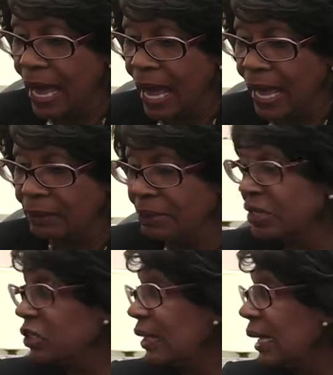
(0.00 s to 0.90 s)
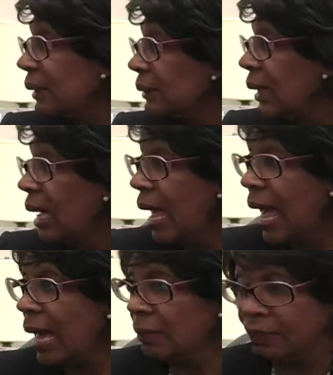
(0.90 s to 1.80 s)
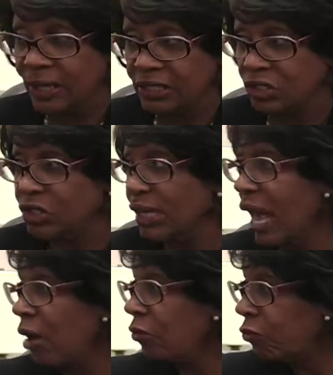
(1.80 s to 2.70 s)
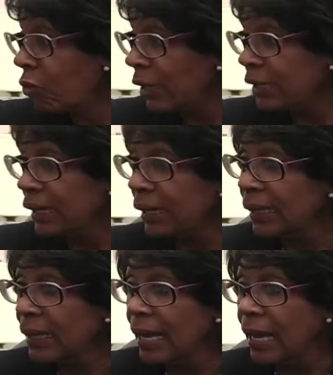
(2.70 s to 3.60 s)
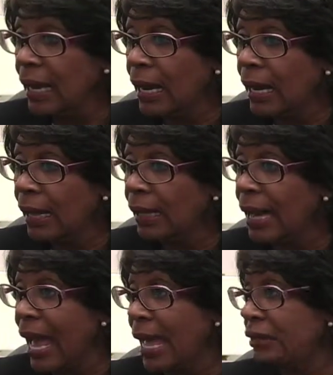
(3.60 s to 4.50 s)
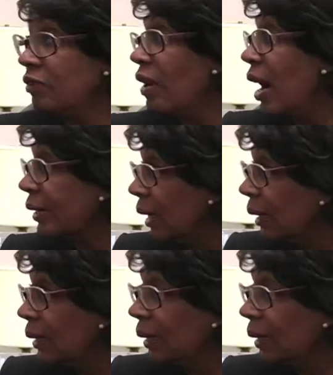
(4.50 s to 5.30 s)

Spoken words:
and Michigan, and places in California, and Nevada,